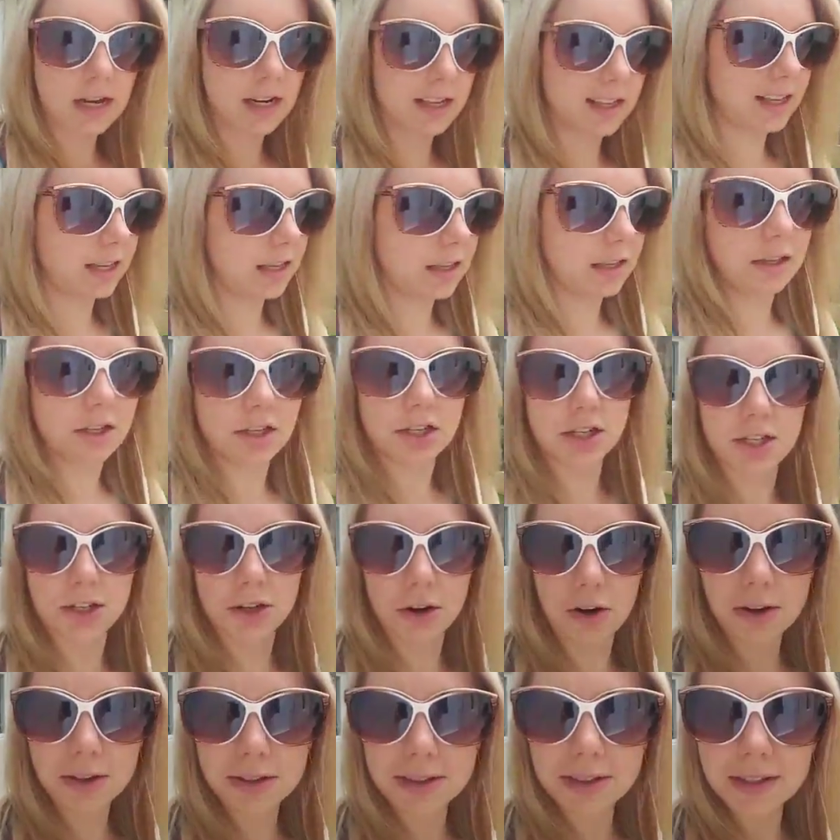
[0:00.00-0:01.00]
I think that you're just
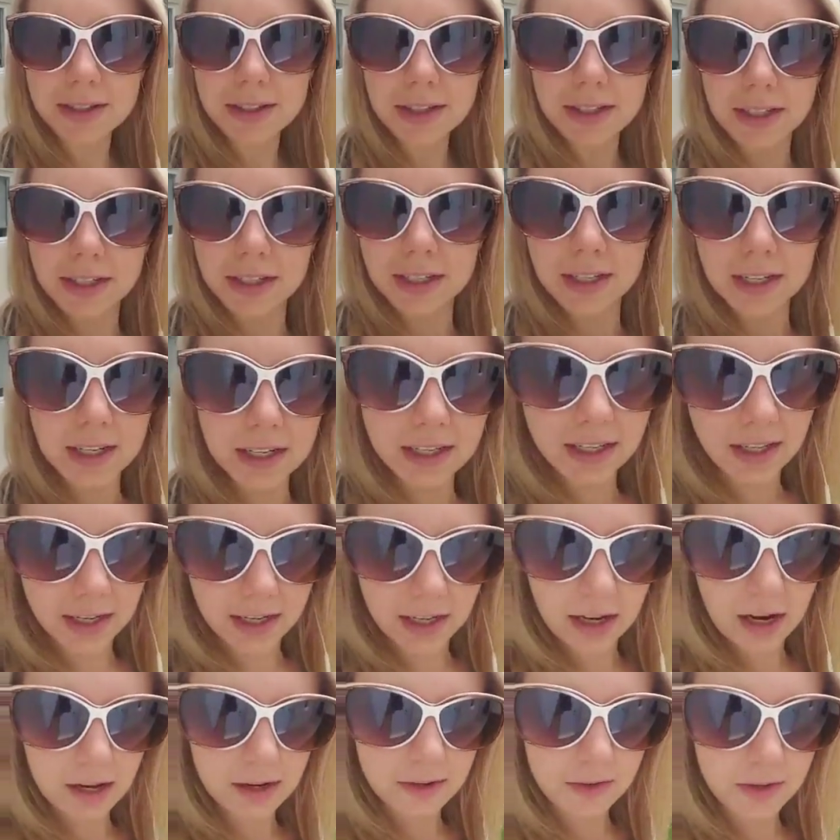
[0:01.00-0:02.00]
not. You're
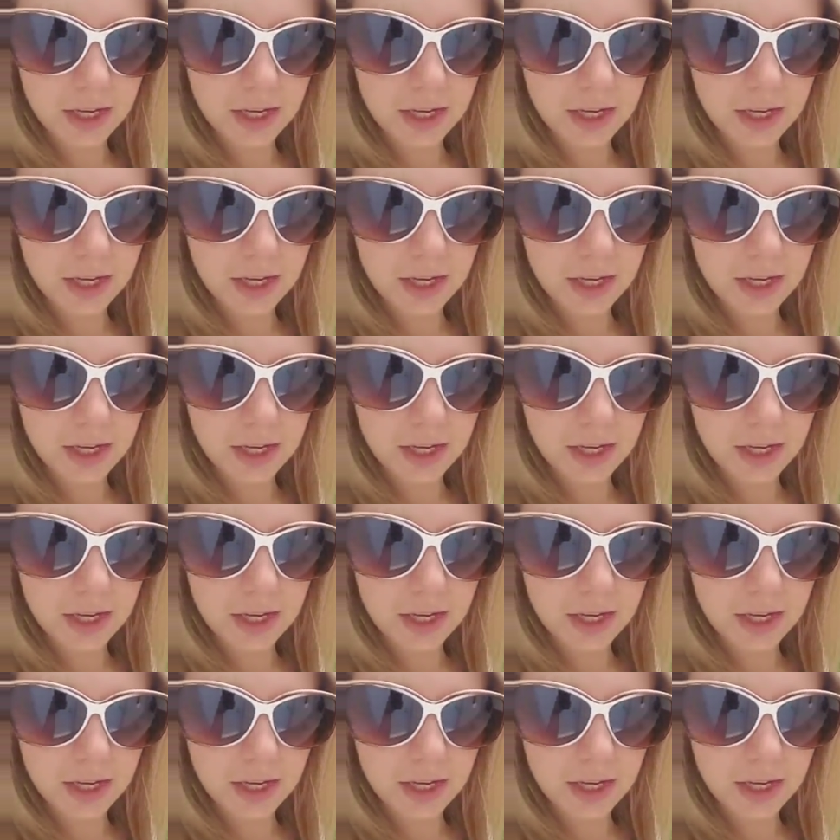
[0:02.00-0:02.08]
kind of